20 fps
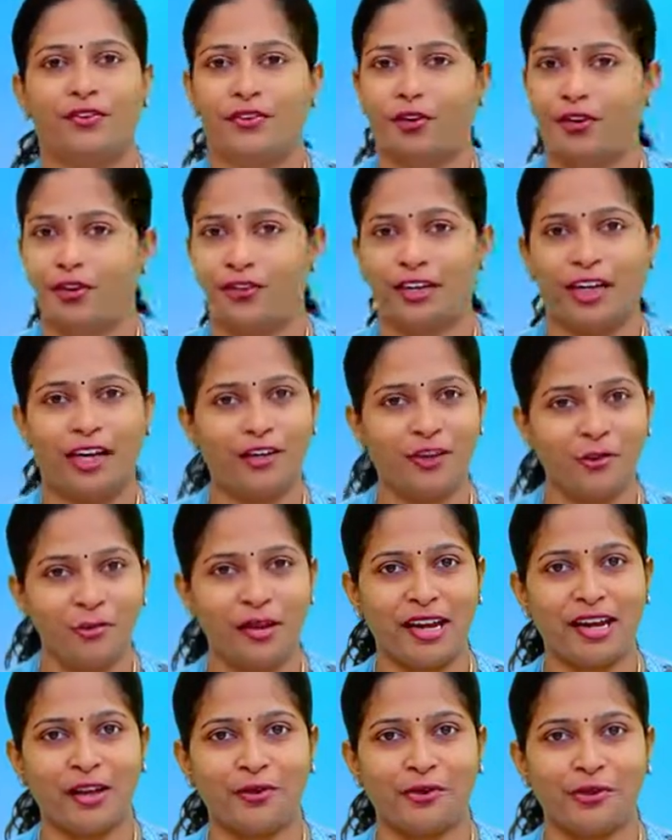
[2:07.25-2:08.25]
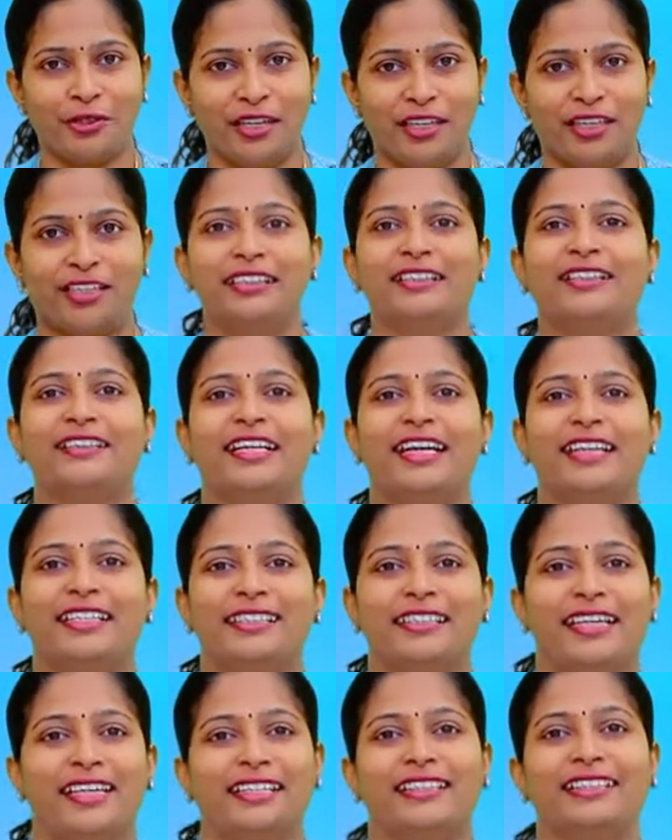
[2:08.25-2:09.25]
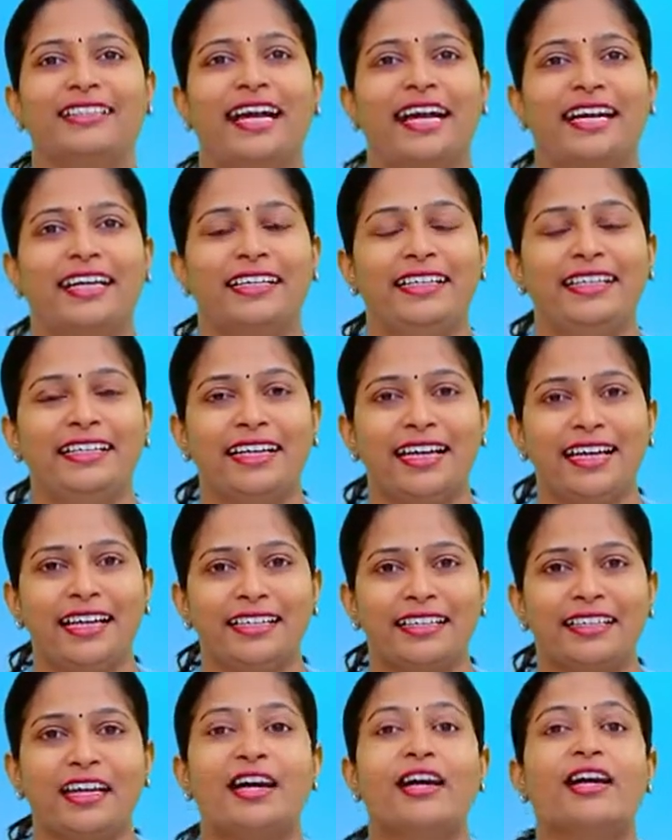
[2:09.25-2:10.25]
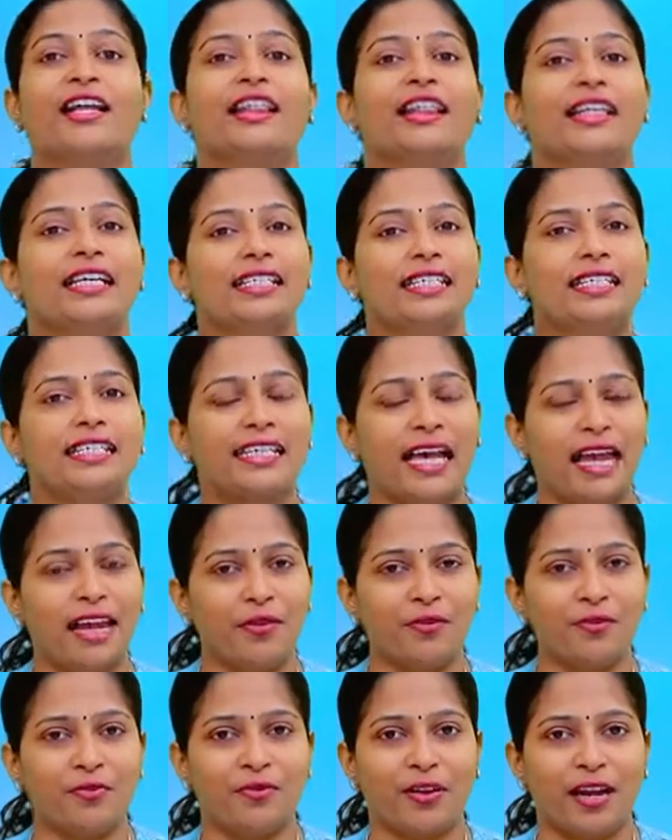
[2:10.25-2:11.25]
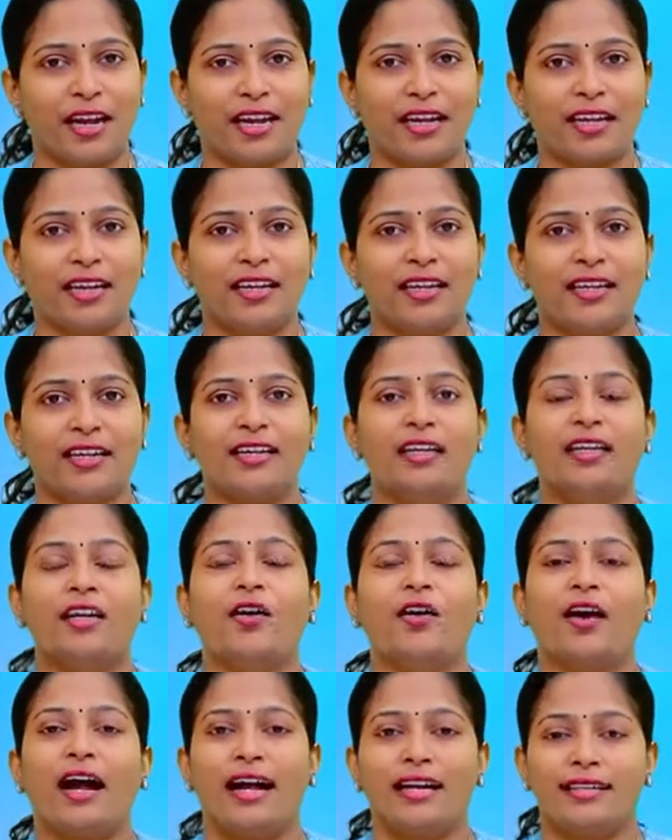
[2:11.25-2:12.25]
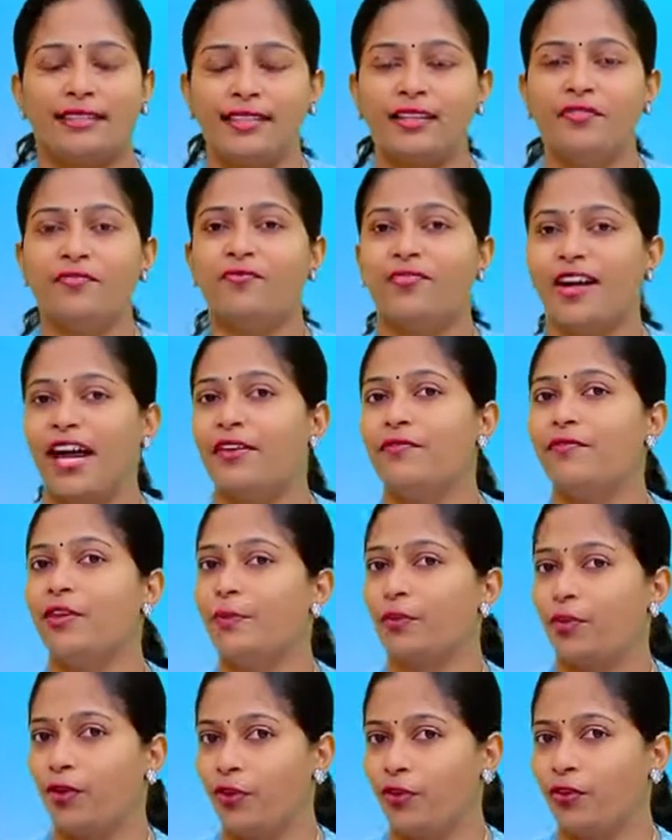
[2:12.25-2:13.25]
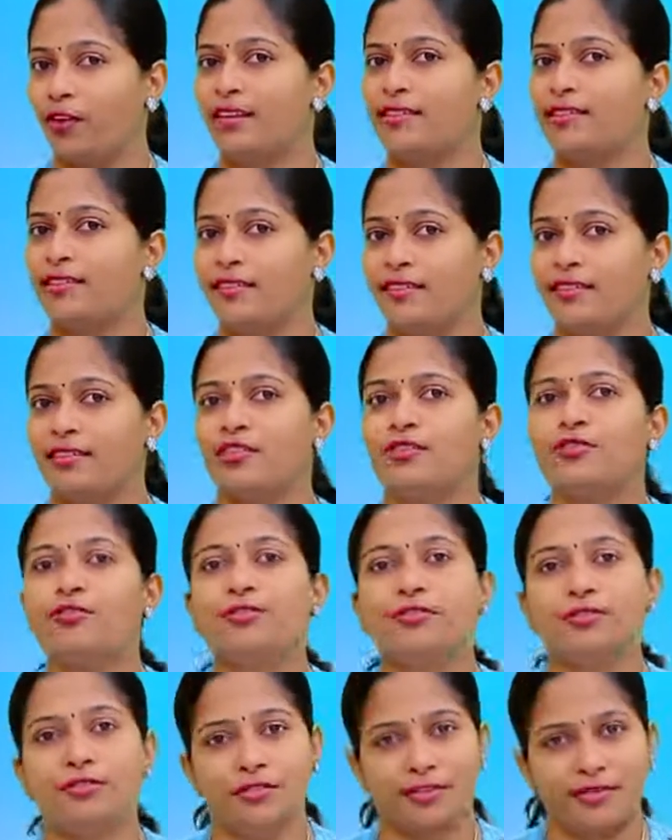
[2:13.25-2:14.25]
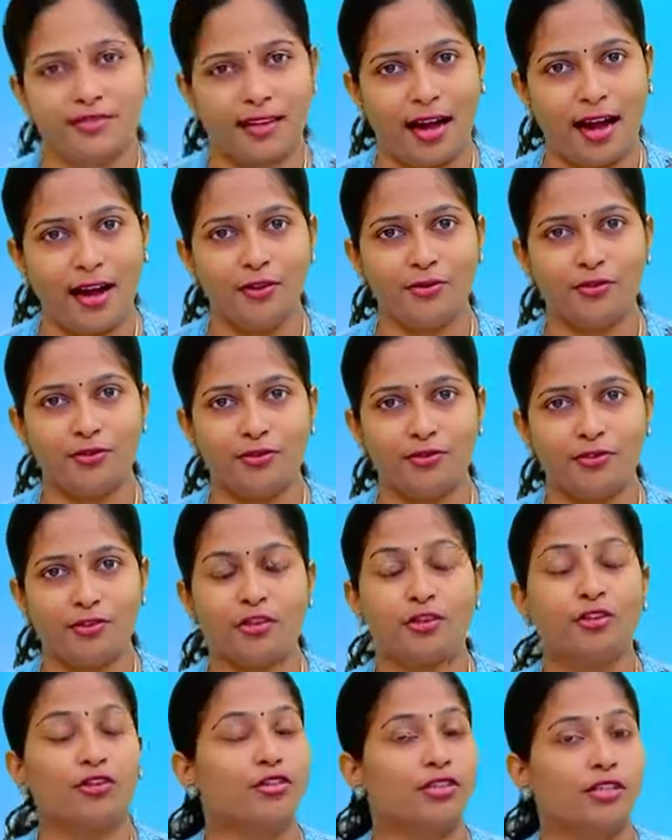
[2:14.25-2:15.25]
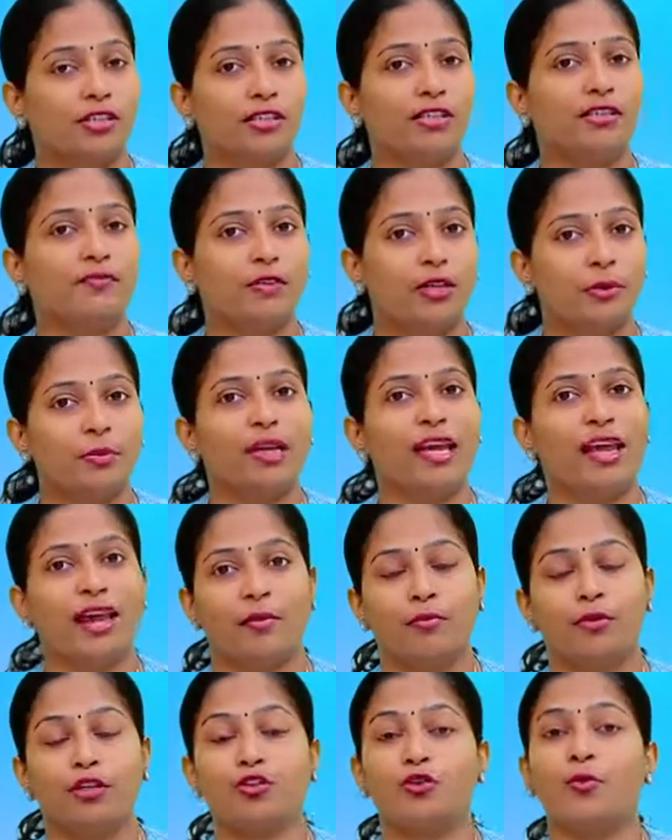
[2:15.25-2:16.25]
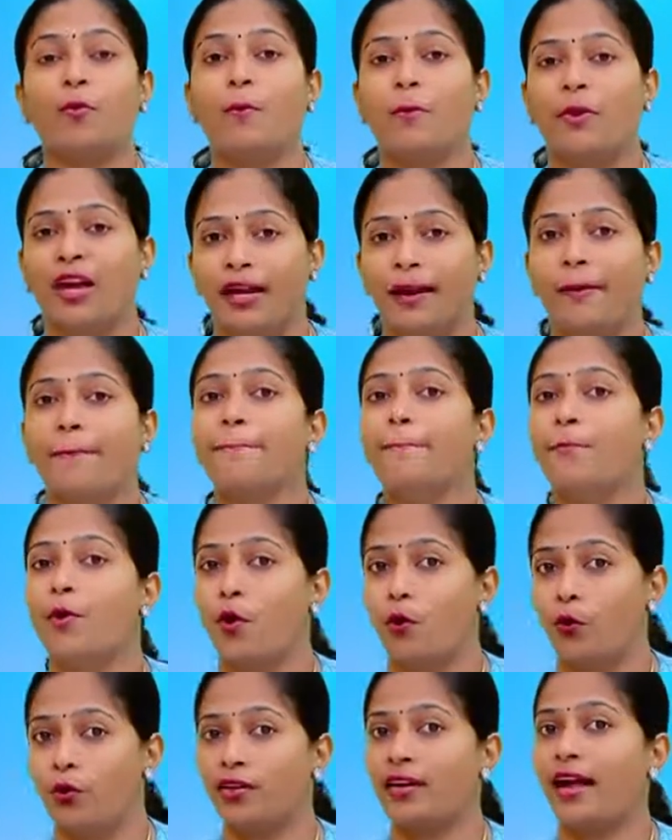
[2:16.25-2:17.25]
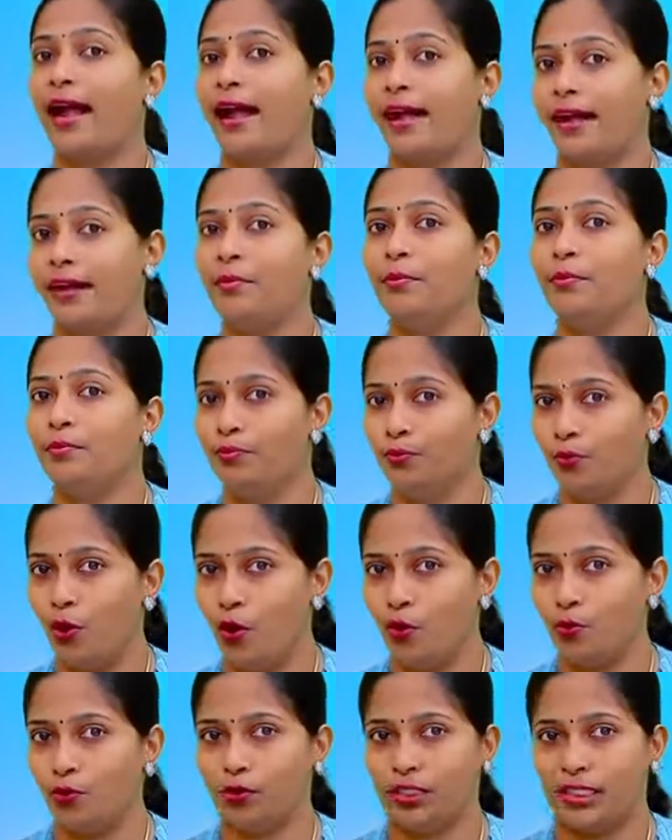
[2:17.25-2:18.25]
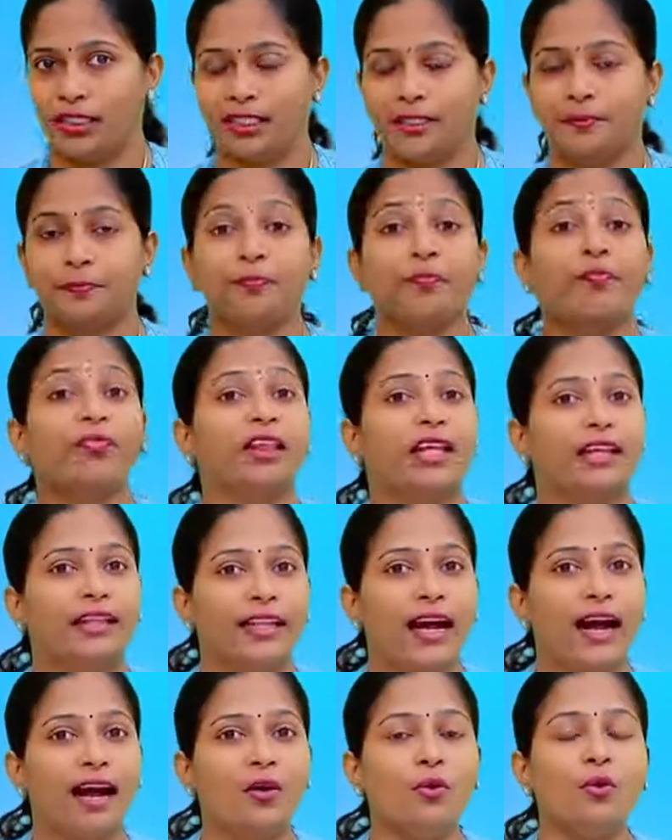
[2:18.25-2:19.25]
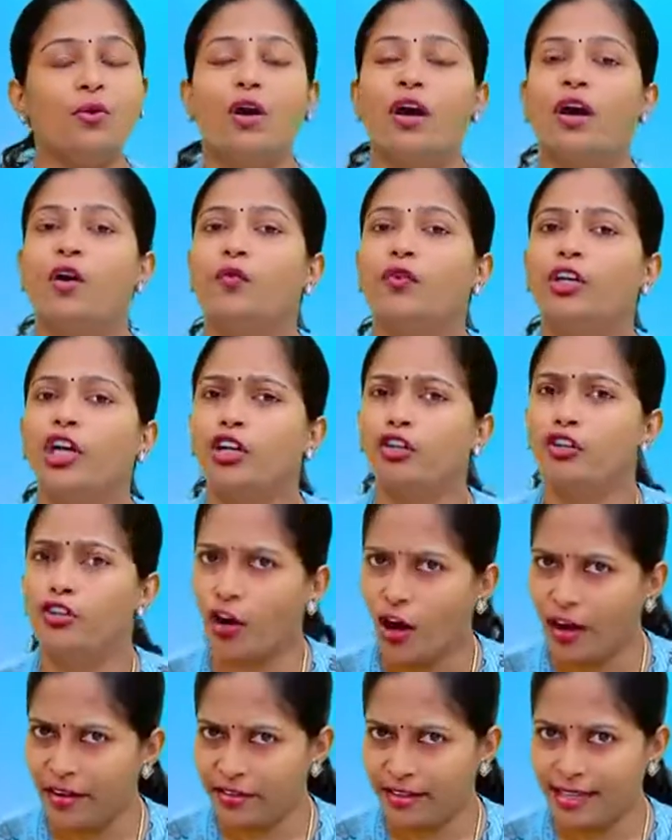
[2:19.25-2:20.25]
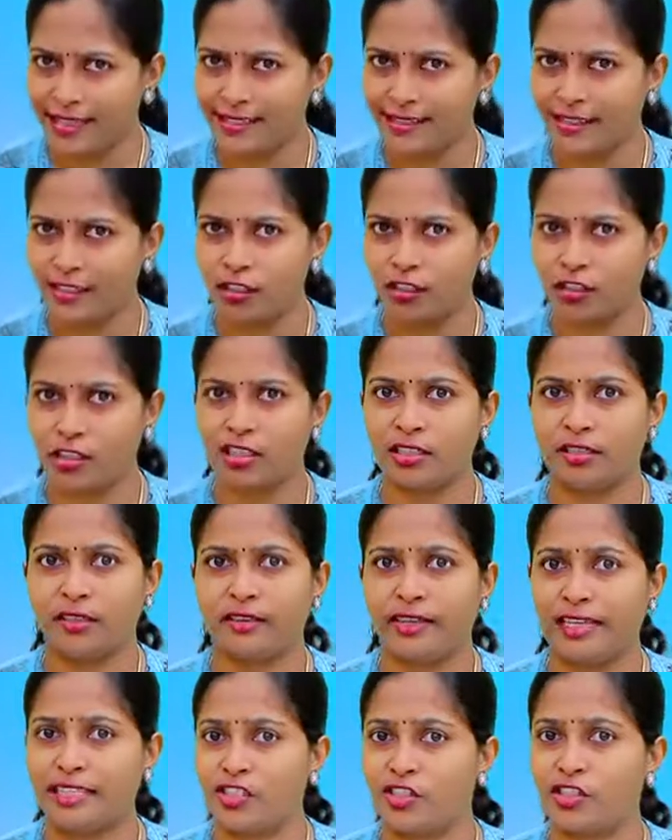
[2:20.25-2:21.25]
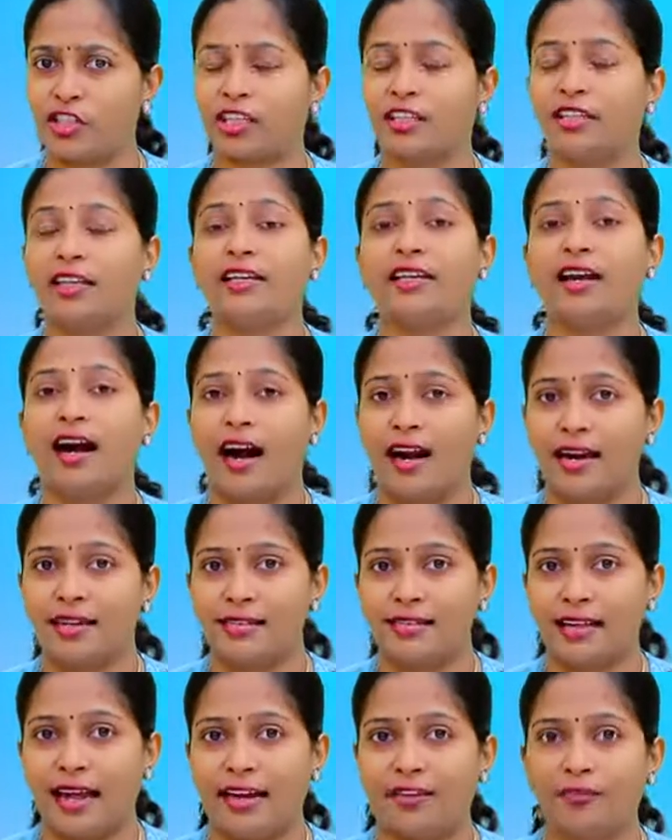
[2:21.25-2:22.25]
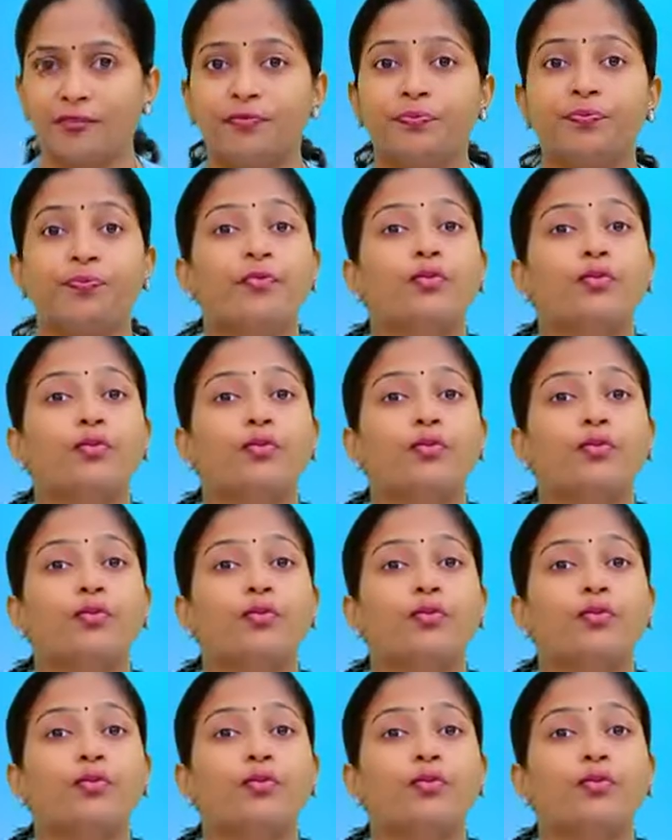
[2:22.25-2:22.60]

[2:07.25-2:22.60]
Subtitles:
So, can you make a word? Yes, exactly right. The same way as in when we progress into sounds, children will be able to make more and more words. Now, we are not restricting ourselves